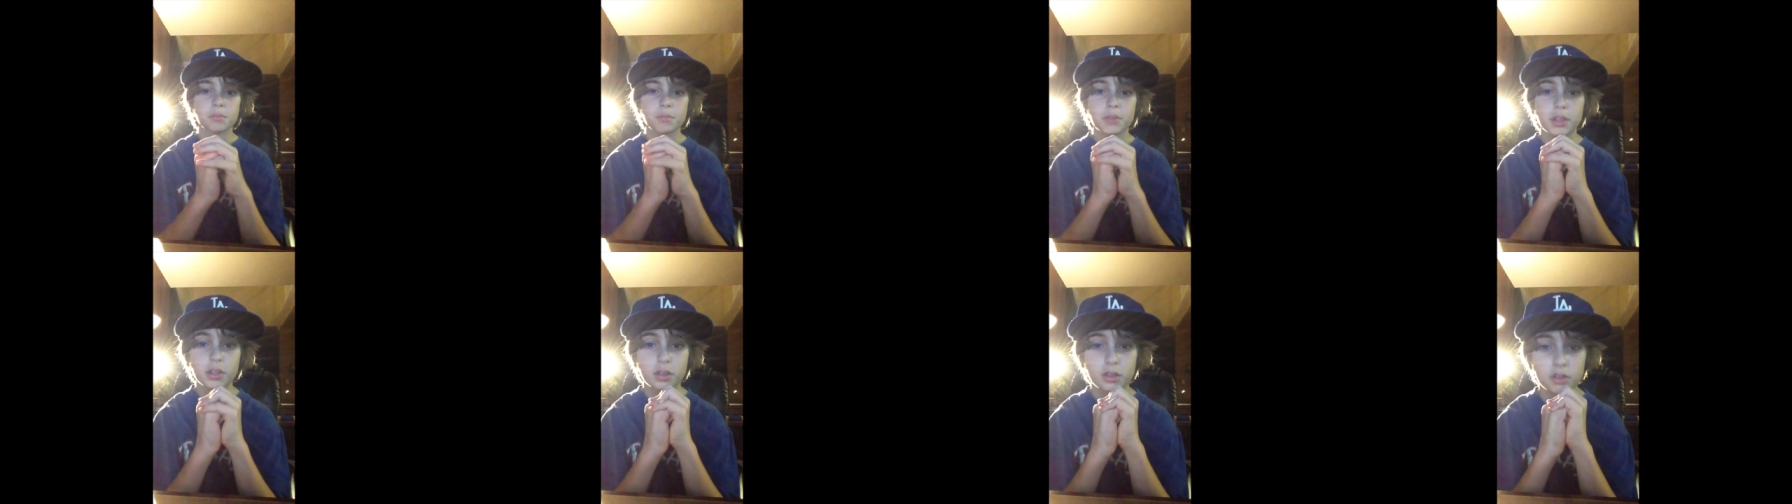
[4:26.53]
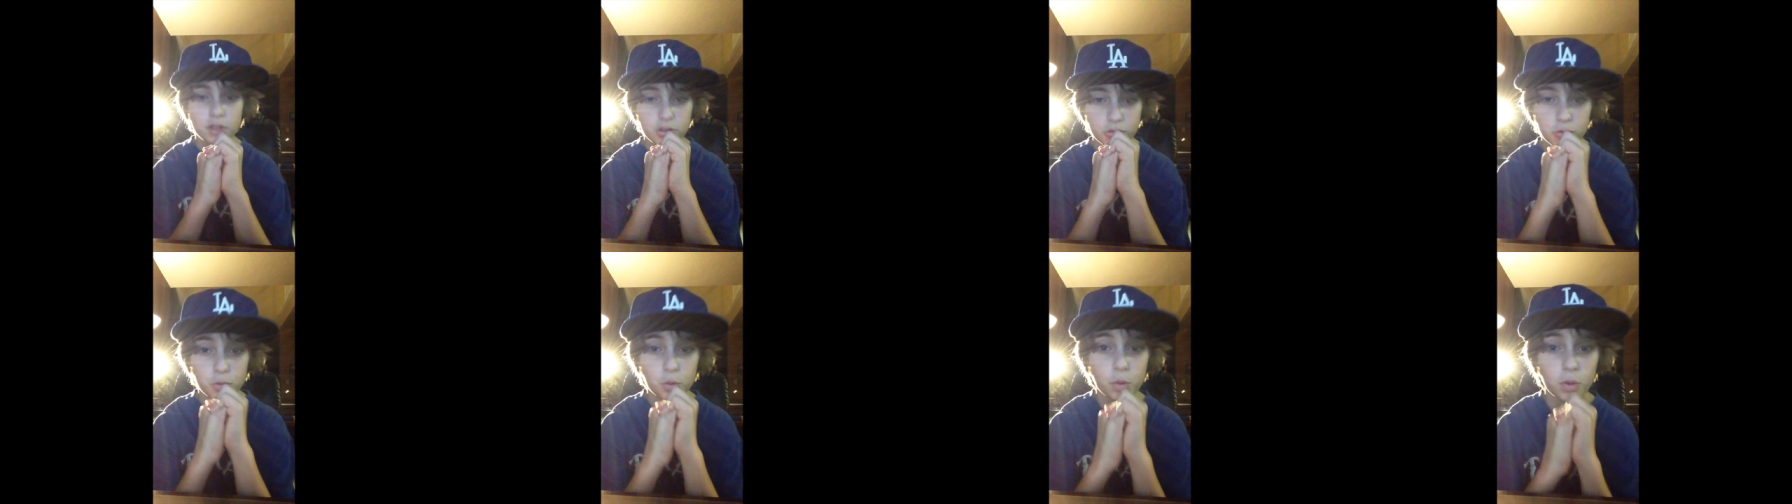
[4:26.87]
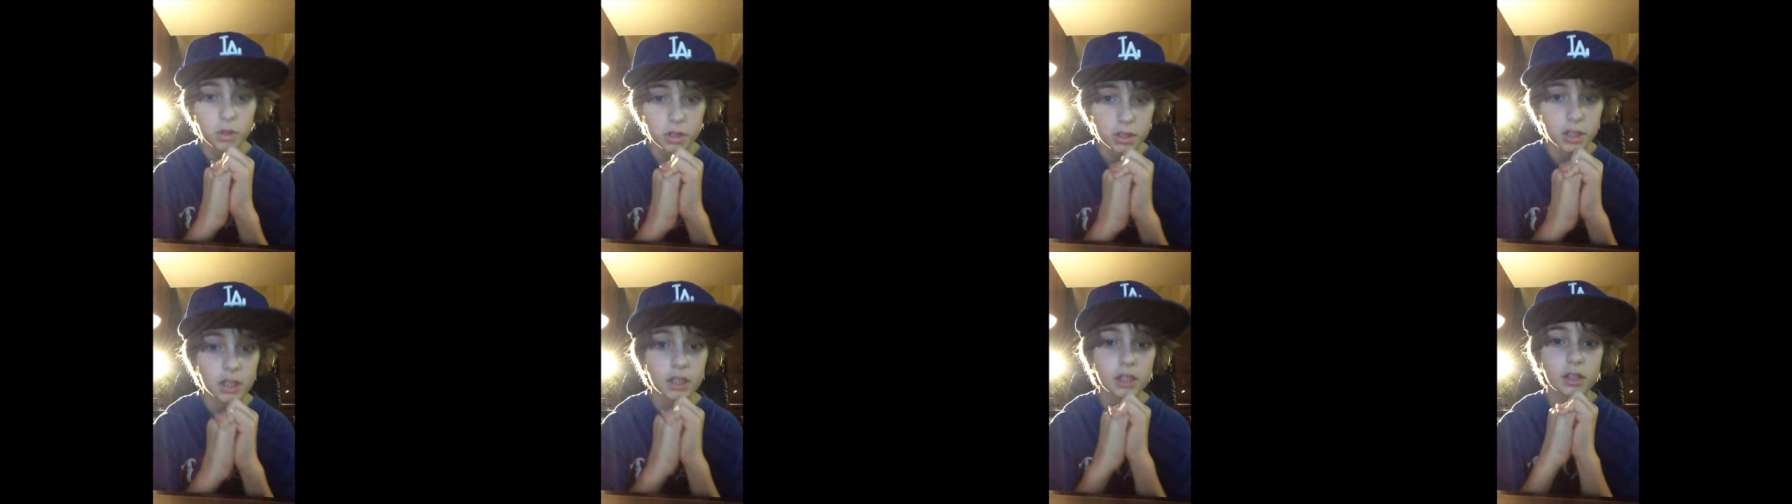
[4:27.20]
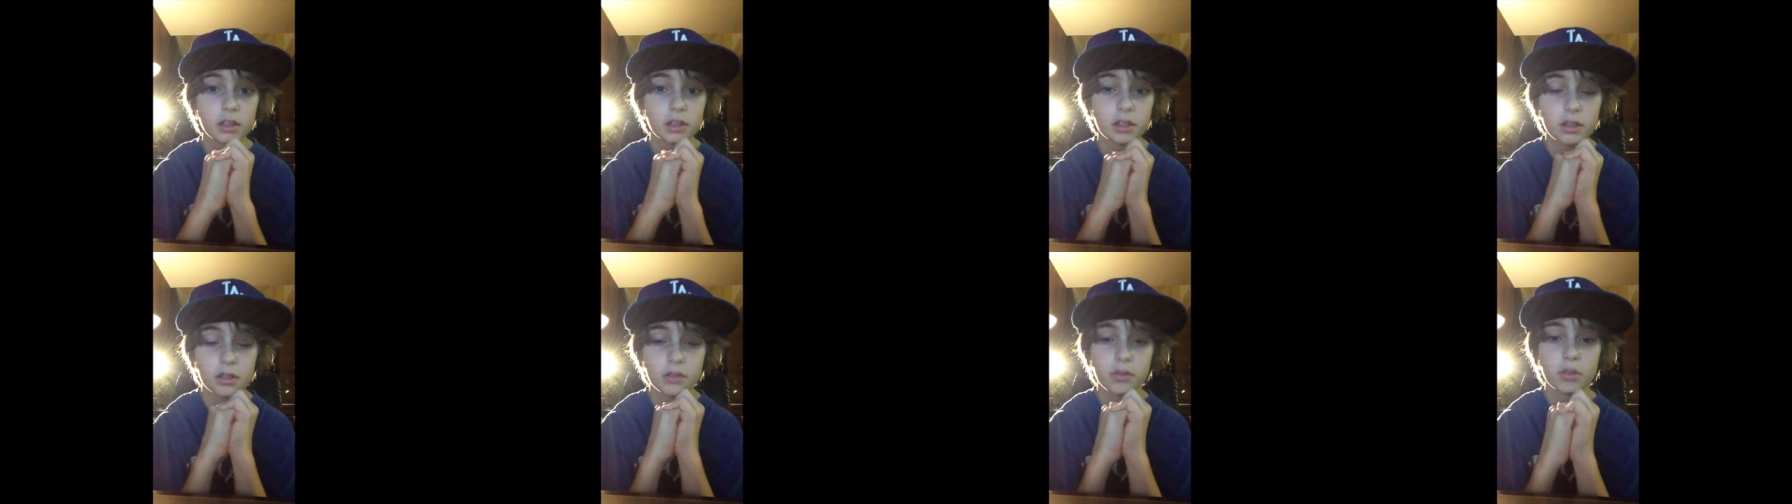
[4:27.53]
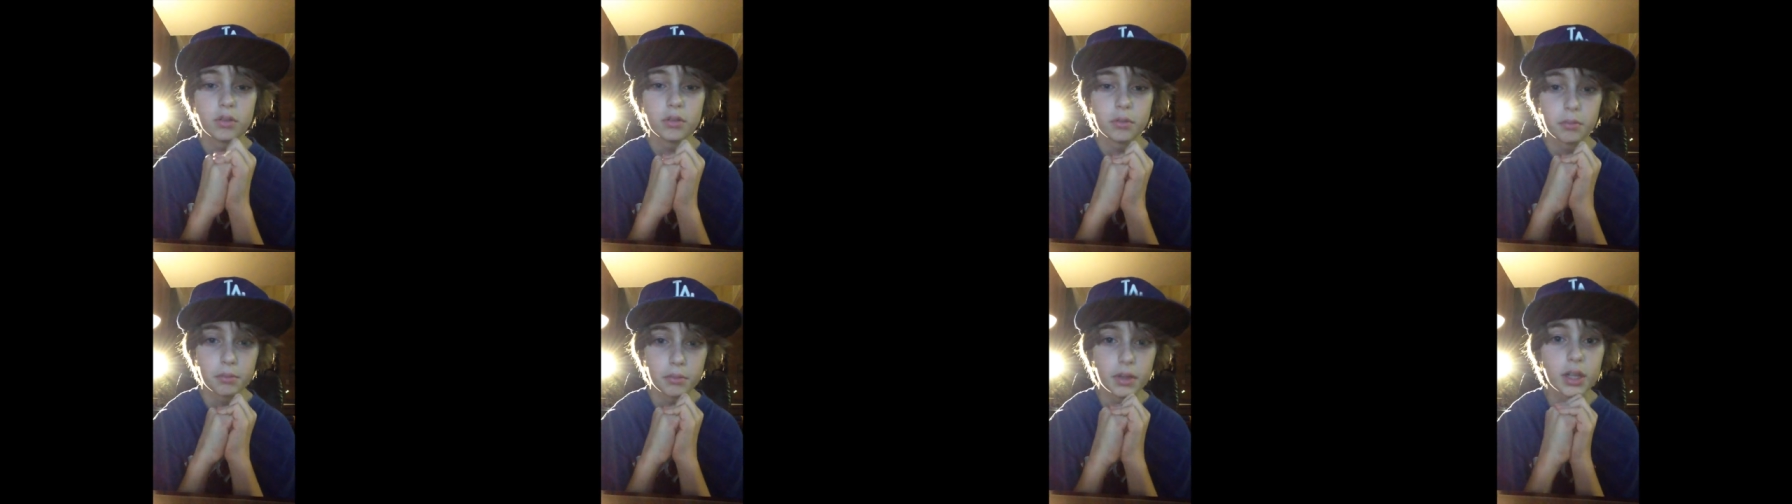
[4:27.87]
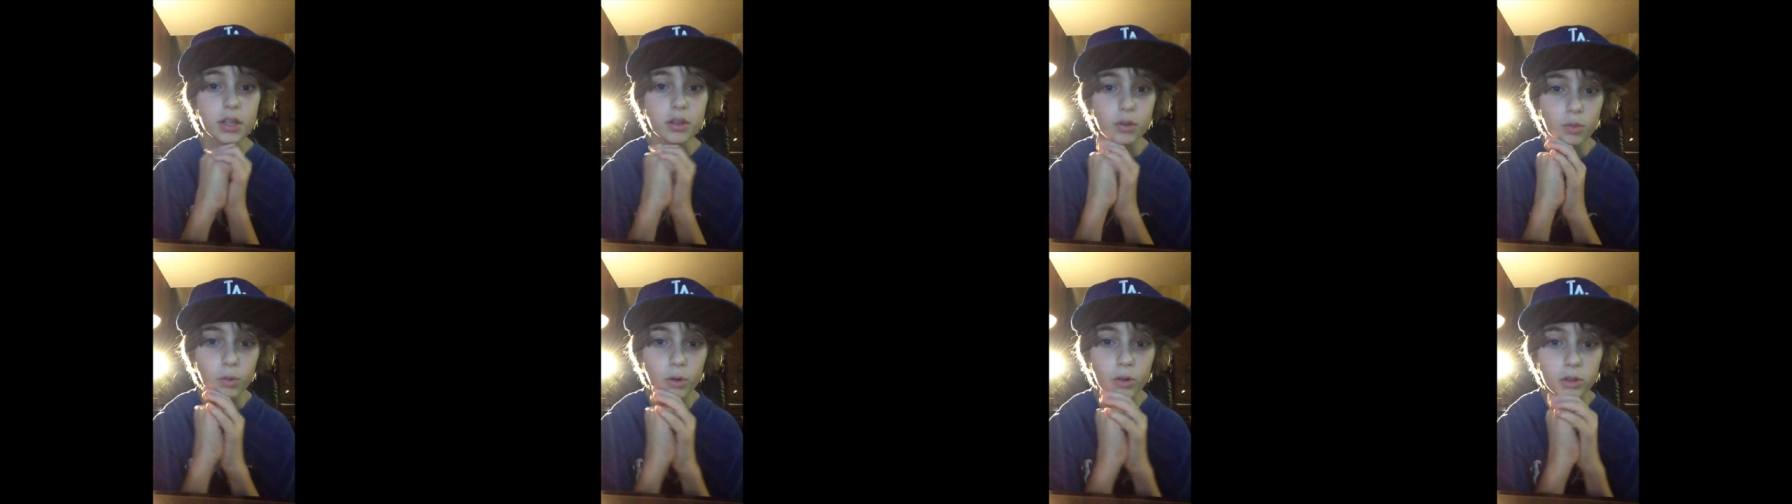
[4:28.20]
Because you really
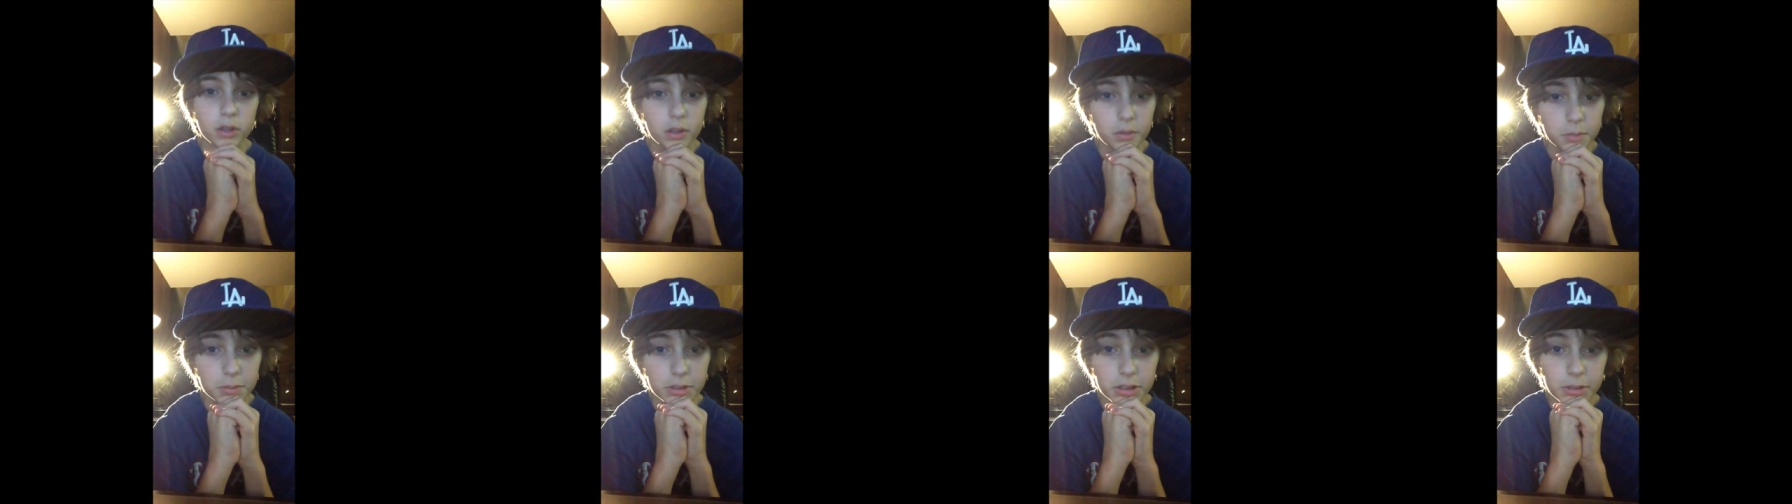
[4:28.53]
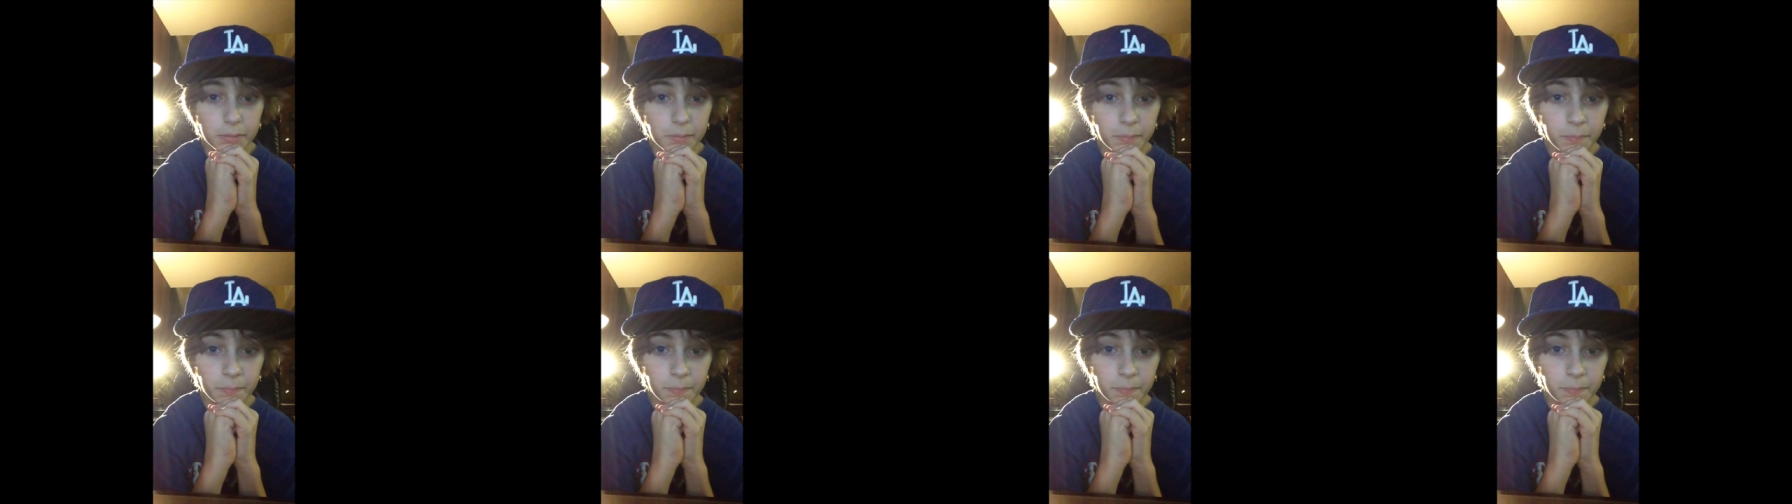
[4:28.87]
mean the world to me.